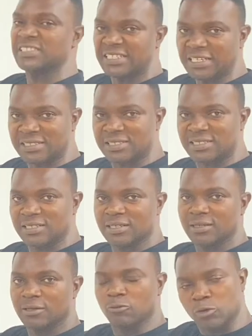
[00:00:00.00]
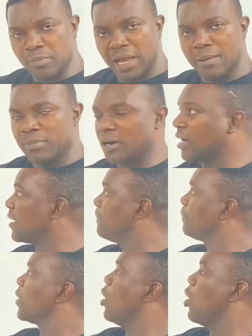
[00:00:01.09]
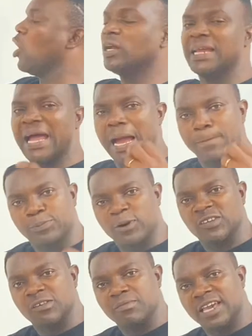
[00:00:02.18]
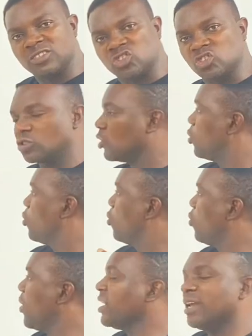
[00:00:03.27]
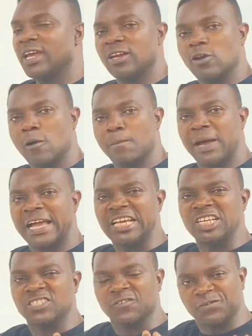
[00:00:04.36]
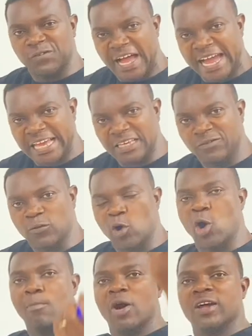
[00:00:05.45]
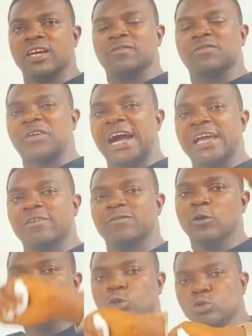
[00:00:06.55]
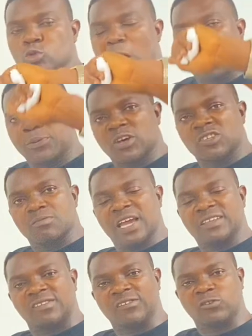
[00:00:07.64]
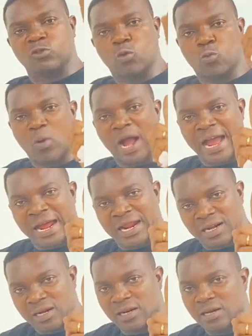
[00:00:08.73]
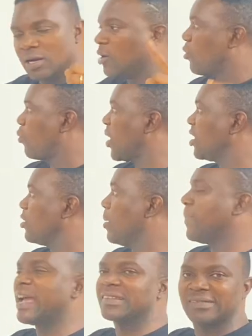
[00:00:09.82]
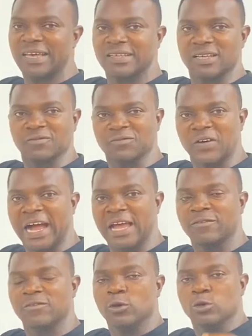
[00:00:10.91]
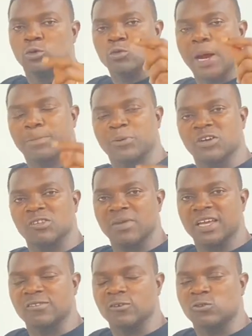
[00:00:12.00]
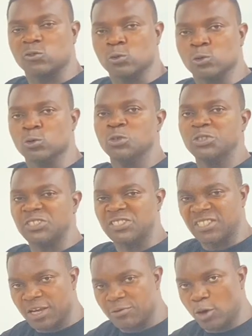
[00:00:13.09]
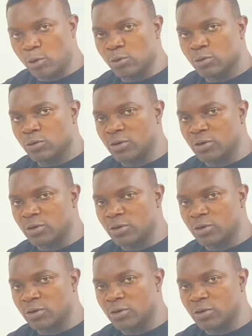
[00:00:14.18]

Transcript: is it? Remember, under approximation, when a number is 5 or more than 5, you approximate it to 1. When a number is less than 5, you approximate it to 0.